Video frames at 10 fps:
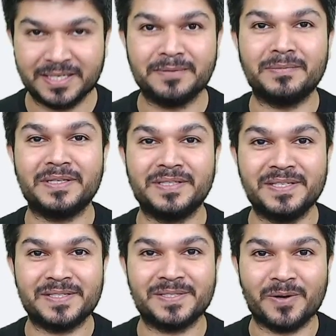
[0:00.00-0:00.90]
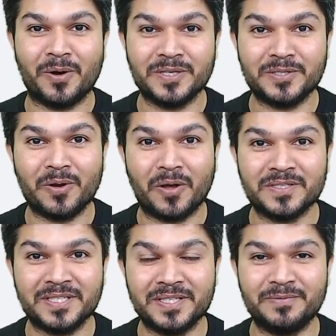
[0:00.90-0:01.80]
but this
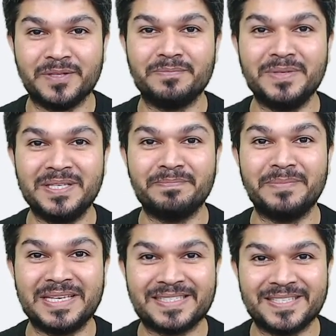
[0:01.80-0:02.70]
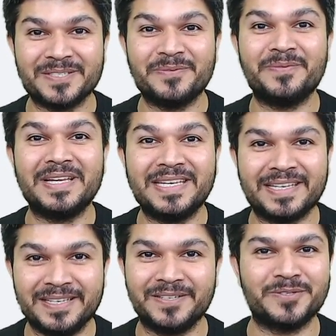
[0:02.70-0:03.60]
Auditology with me makes it very
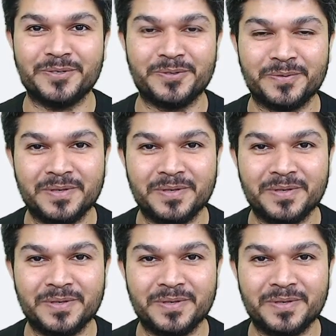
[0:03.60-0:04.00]
clear to you.